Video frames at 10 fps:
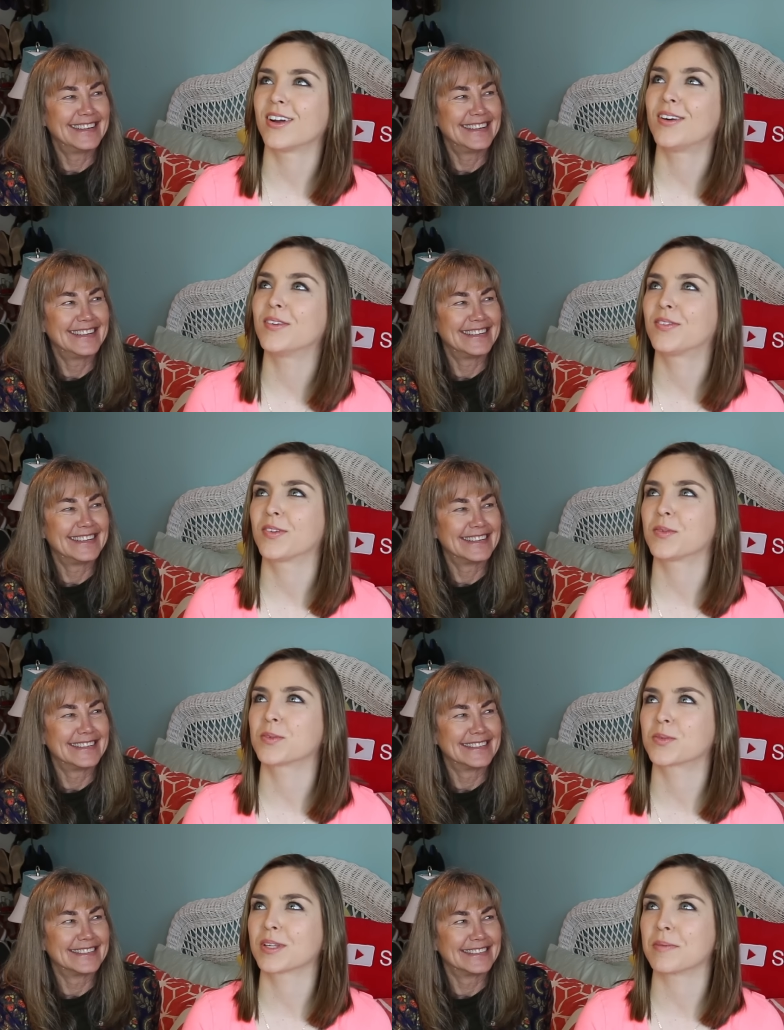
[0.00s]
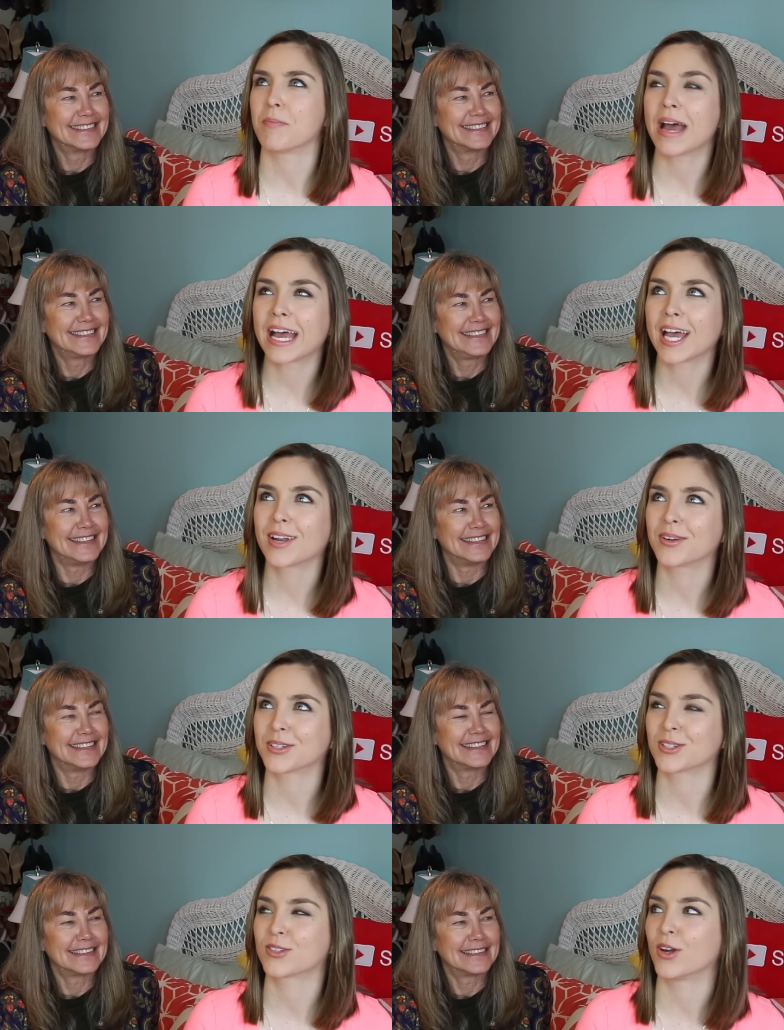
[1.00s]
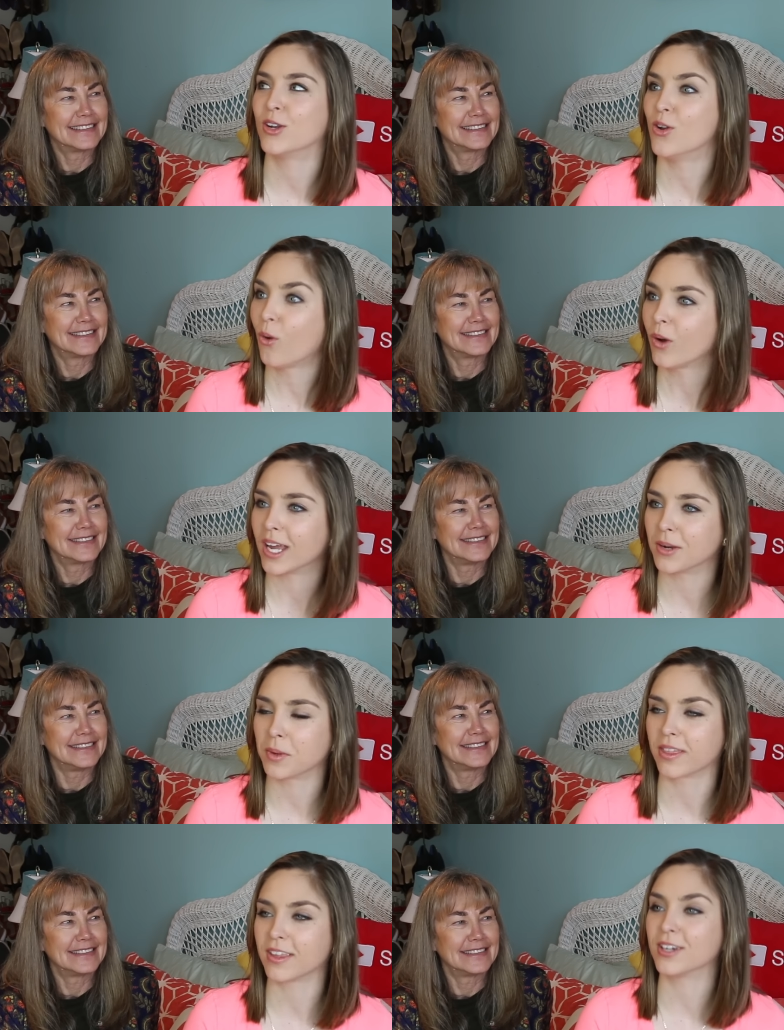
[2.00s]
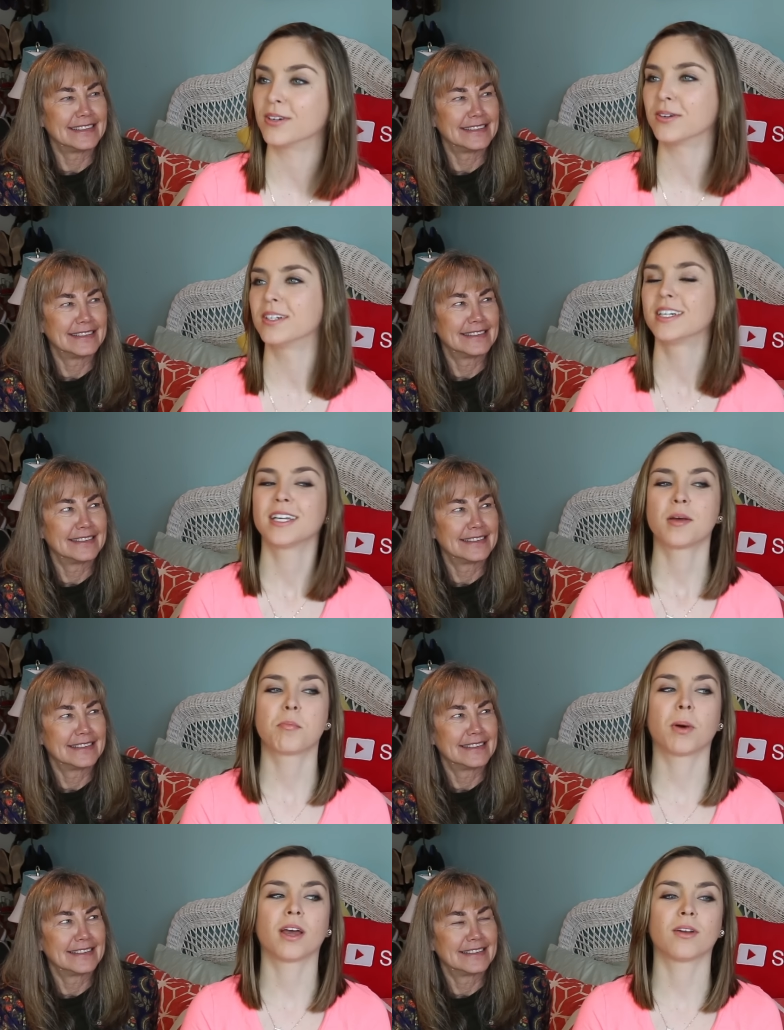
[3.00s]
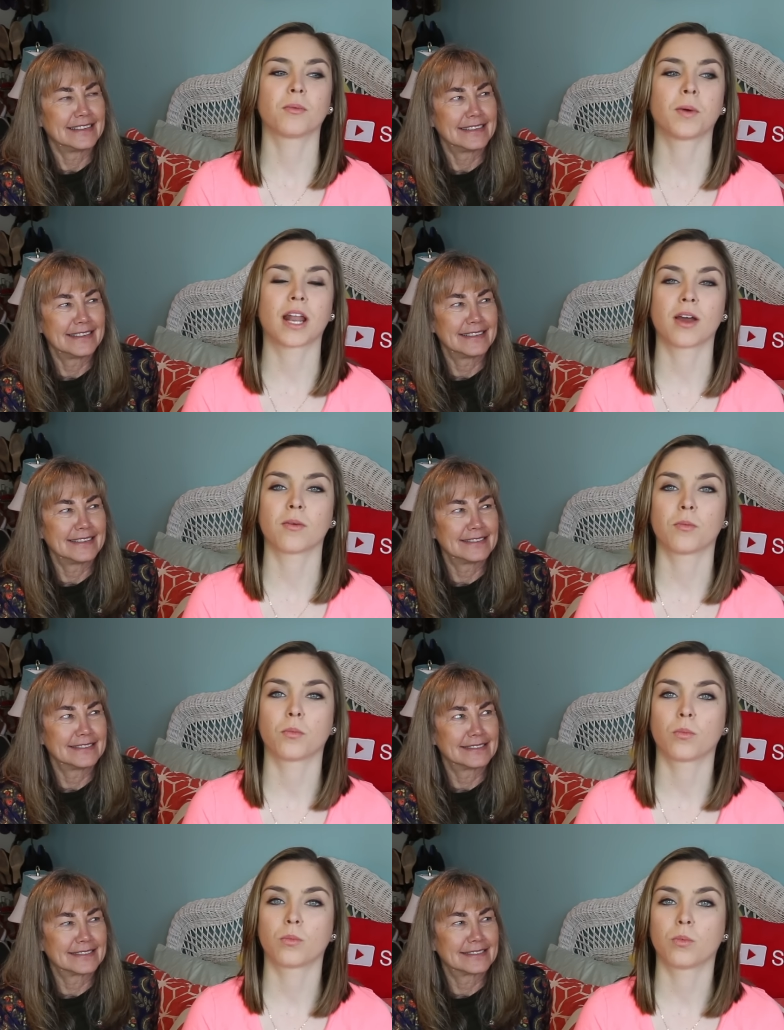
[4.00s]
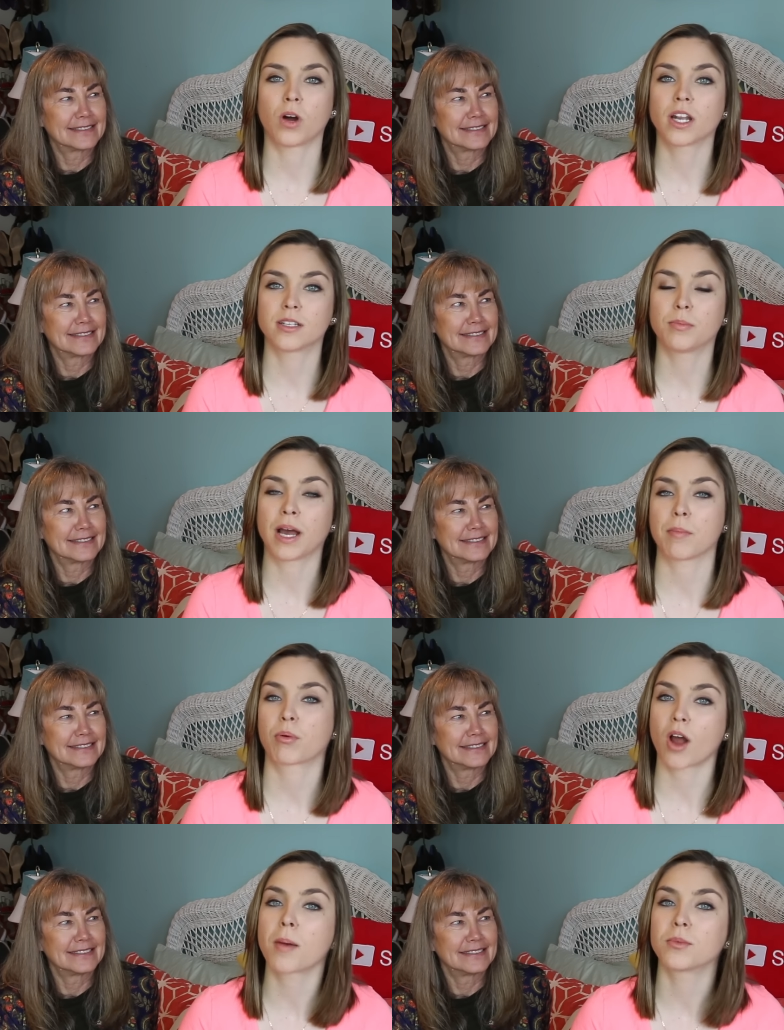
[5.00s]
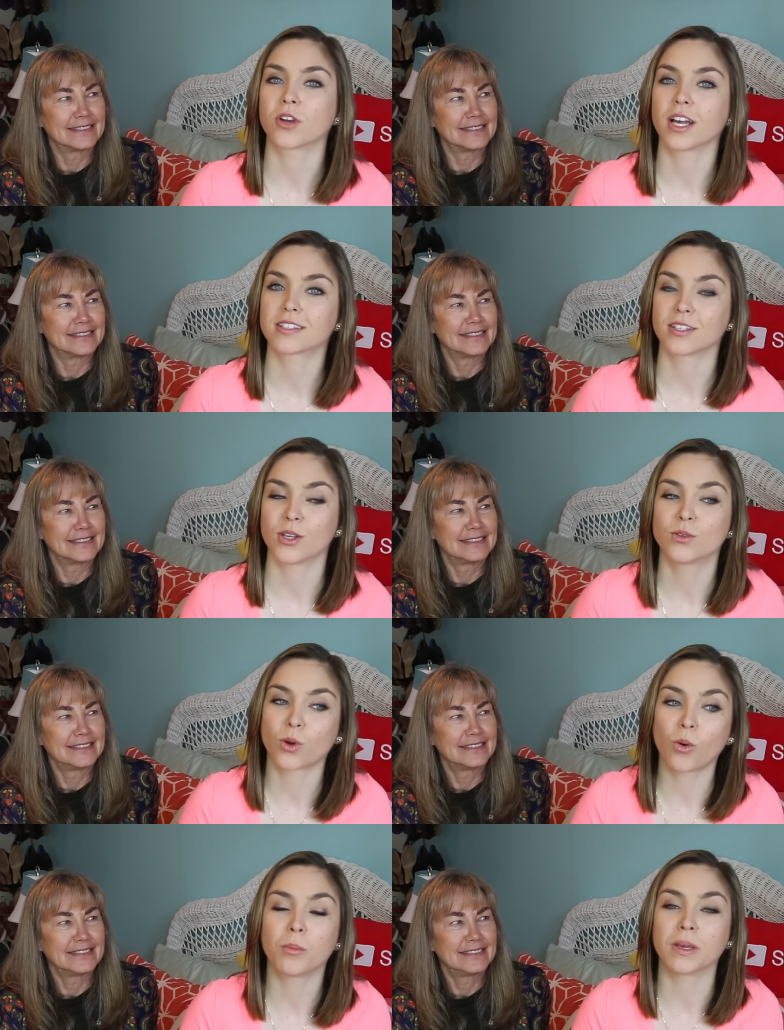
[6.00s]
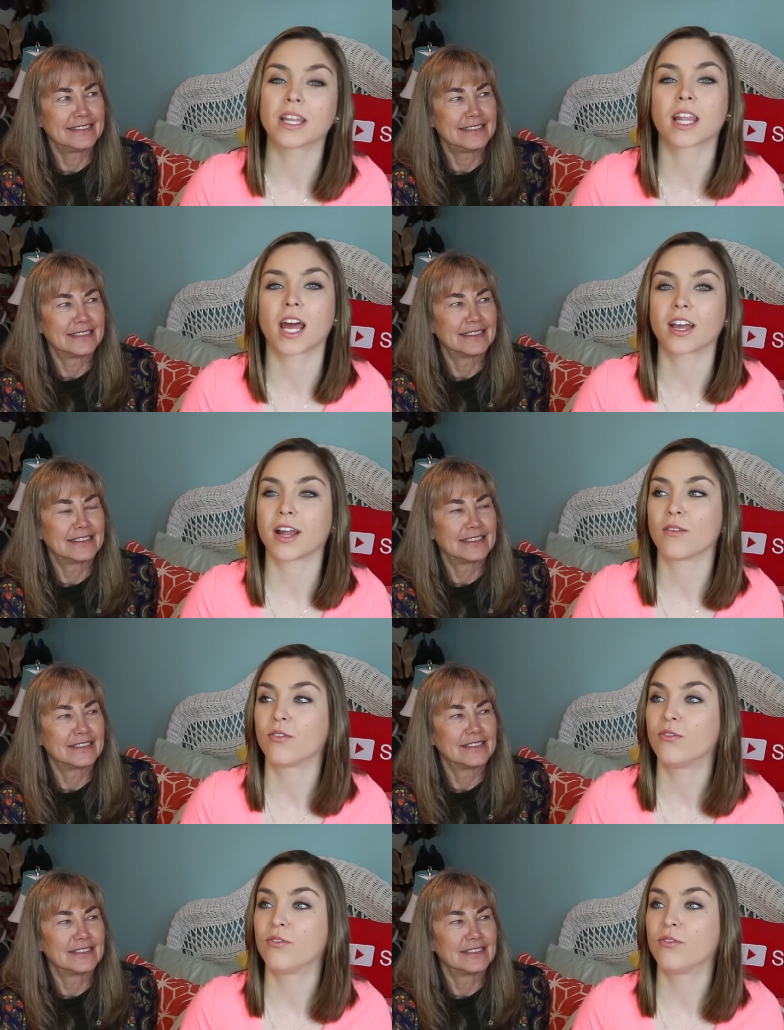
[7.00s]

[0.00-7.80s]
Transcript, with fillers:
Speaker 1: know if it was really mad or just annoyed with you, but when I wanted to buy a prom dress and you told me that I could have